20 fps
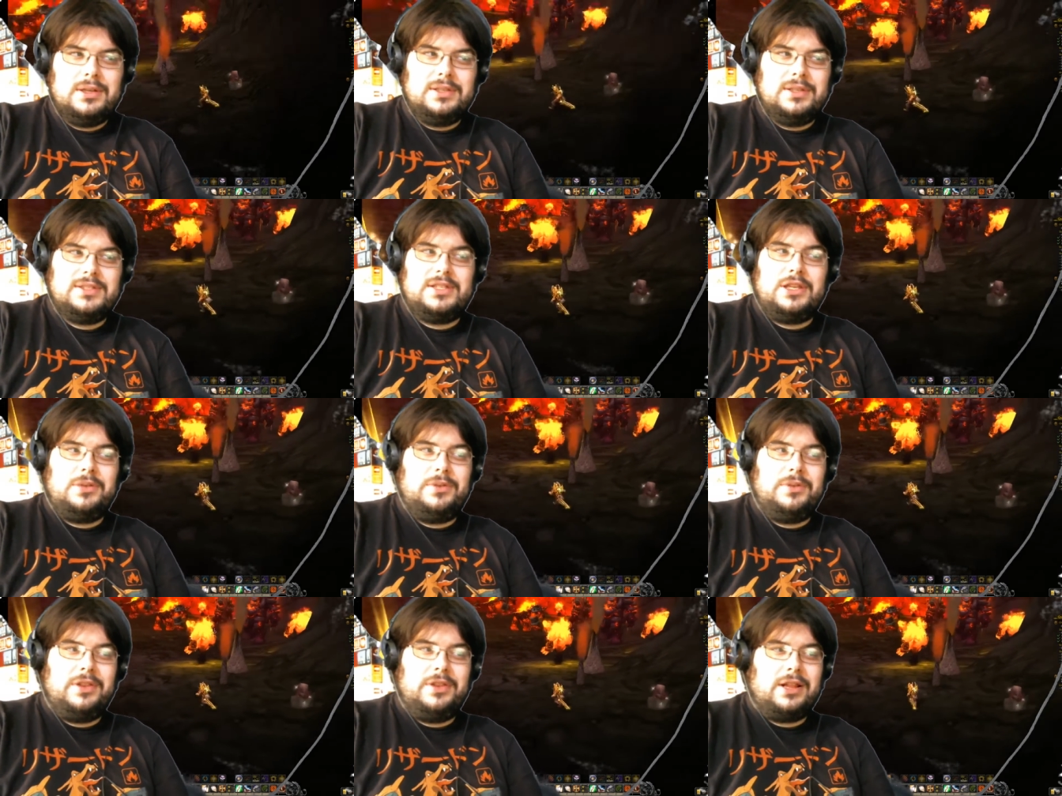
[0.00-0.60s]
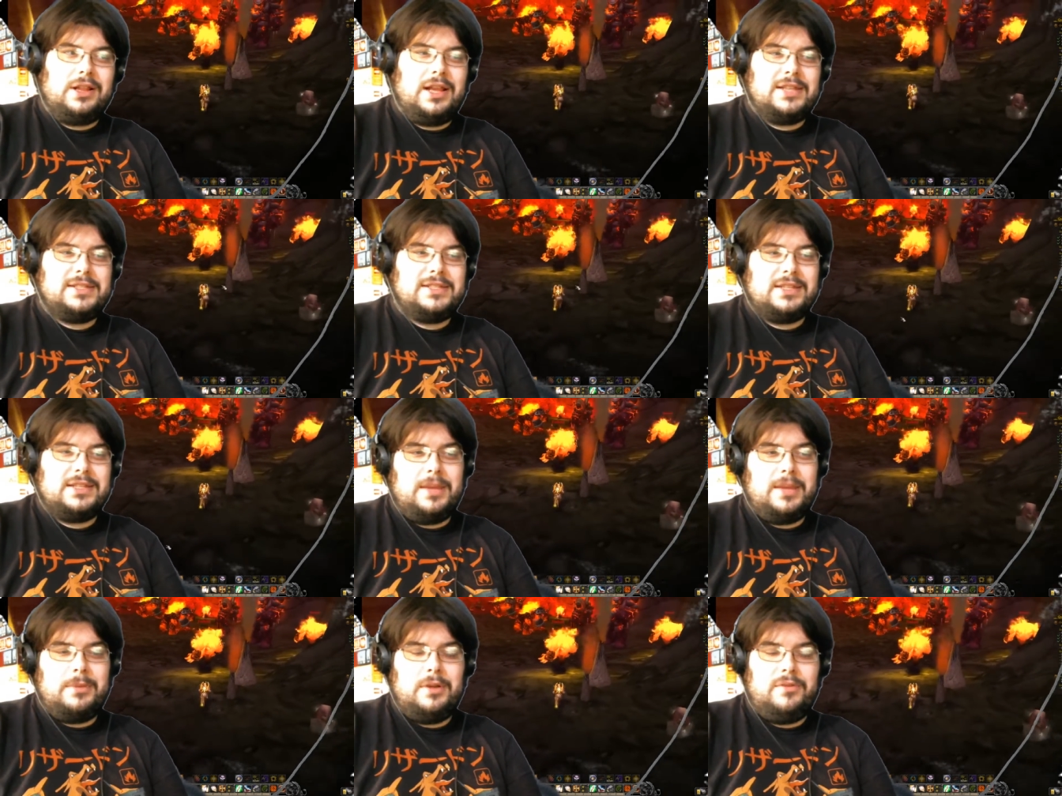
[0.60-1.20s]
See you in the
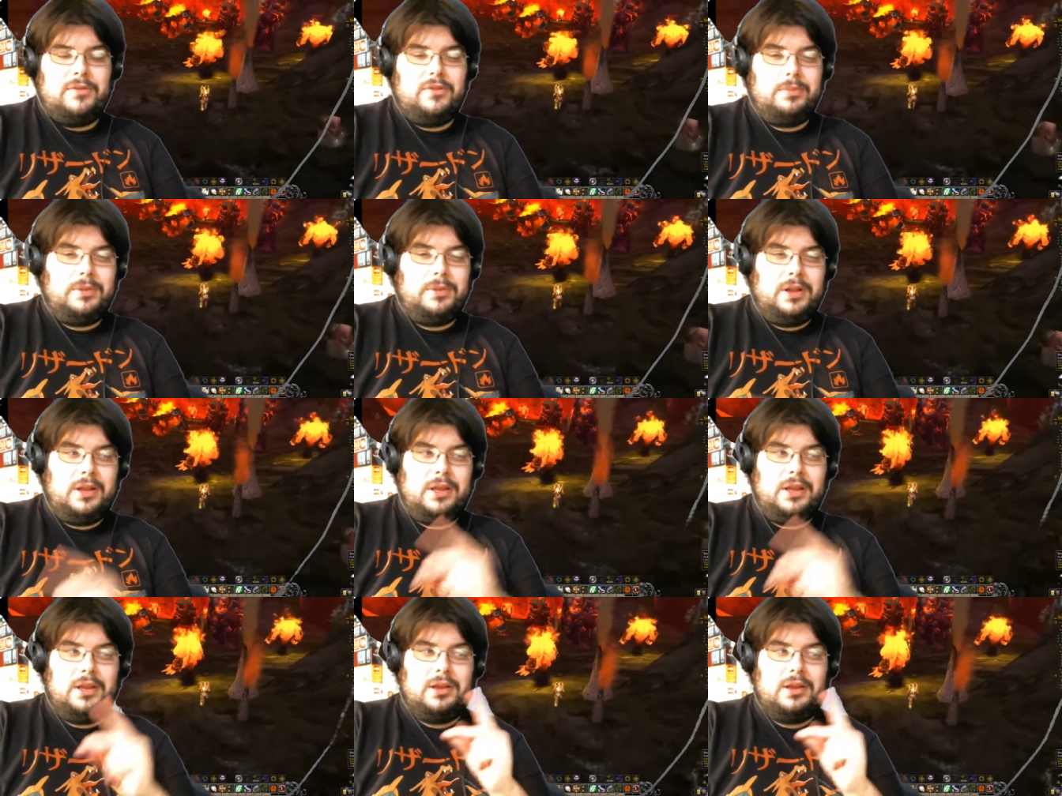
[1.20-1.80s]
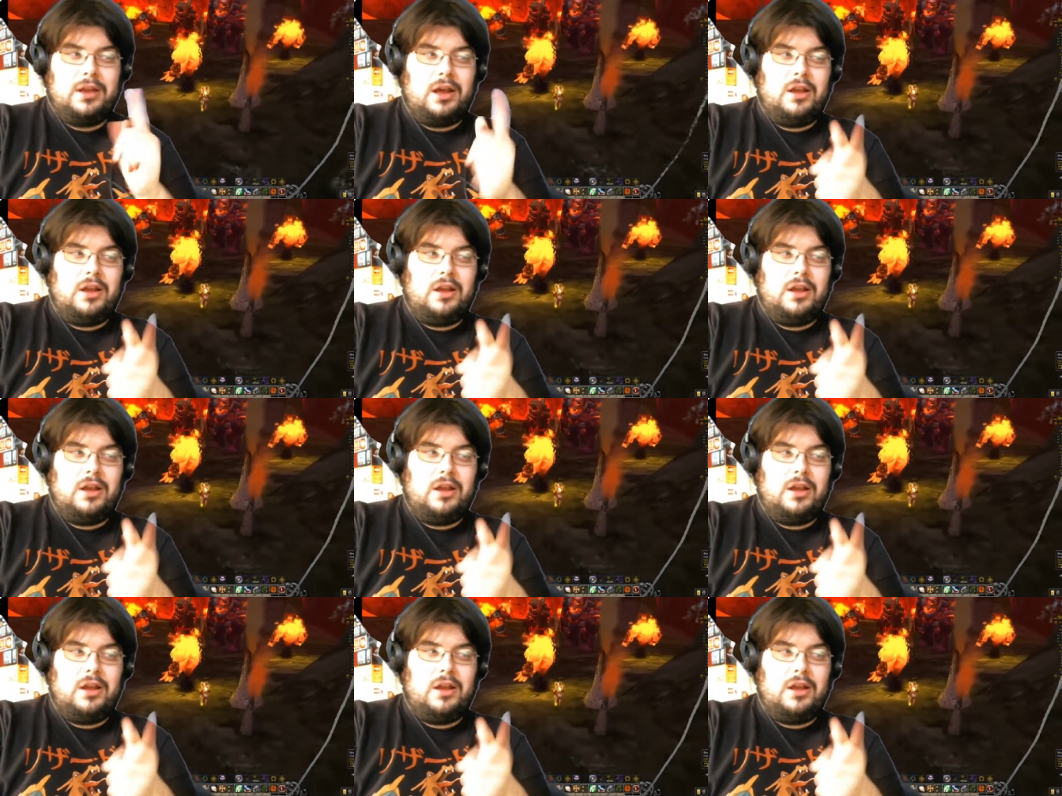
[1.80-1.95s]
classic demo if you're playing.